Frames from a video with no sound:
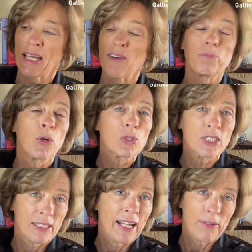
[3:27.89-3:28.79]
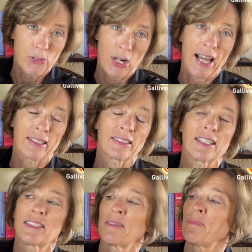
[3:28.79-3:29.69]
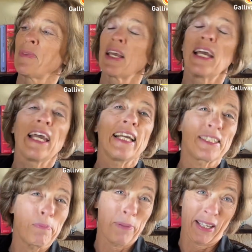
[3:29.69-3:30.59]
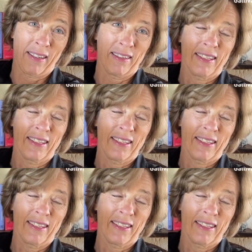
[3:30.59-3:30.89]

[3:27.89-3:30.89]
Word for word: I've bought it and I've tried it, is it's big,